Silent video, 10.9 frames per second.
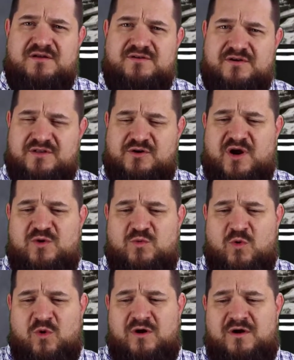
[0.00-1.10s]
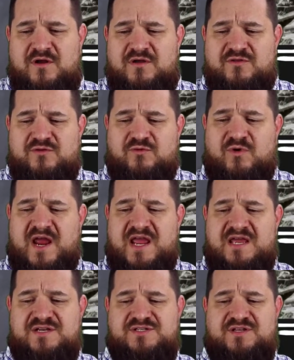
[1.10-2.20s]
During the Great War, the
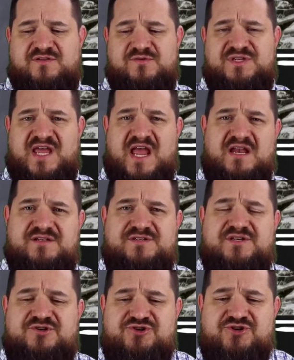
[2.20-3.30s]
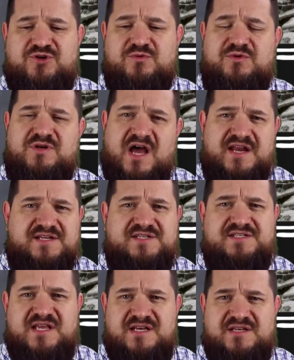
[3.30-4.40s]
range that those cannons could shoot got
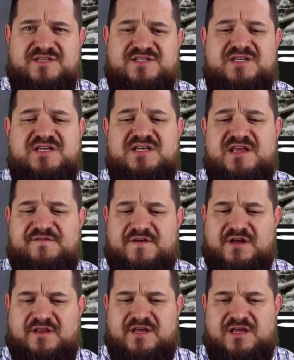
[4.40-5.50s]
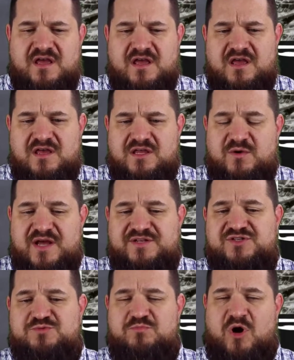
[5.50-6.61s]
extended significantly. You had
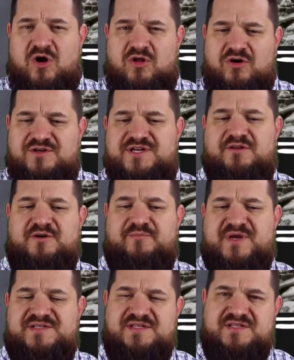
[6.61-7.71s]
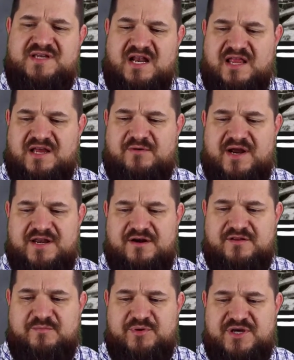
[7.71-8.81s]
small artillery pieces, kind of like right here
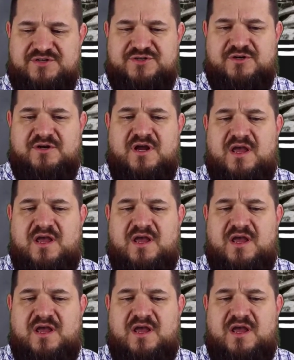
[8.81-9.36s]
in the picture.